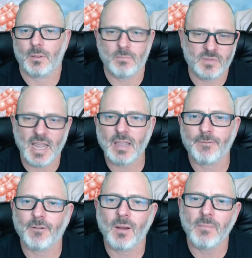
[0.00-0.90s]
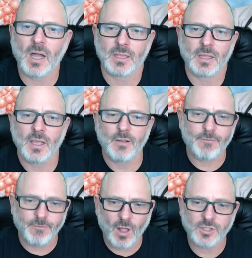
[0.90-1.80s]
Take it for a month.
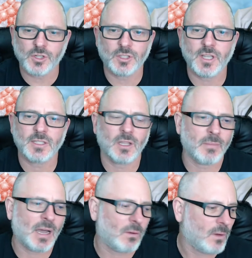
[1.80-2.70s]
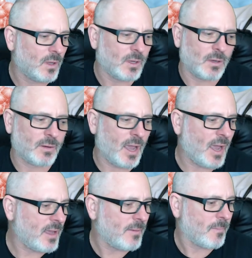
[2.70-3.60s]
Flush your system out.
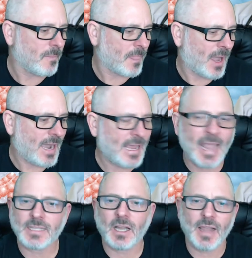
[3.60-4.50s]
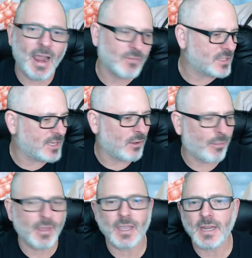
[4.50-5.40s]
Okay? I can't tell you every single
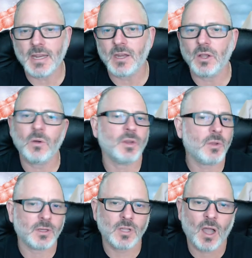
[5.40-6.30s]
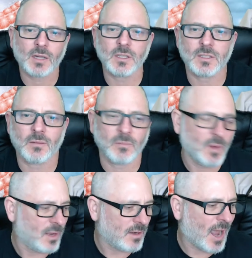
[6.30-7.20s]
thing you need to do, and you can talk to some
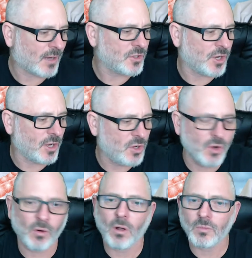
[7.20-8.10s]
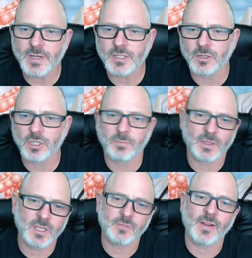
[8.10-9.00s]
doctors, you can do your own research,
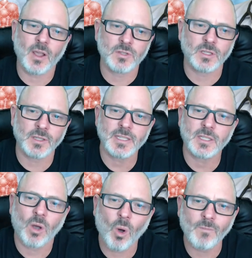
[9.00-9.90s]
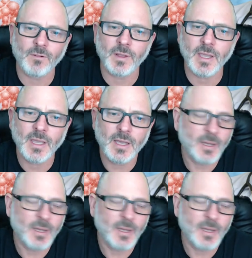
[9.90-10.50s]
but this video is at least to hopefully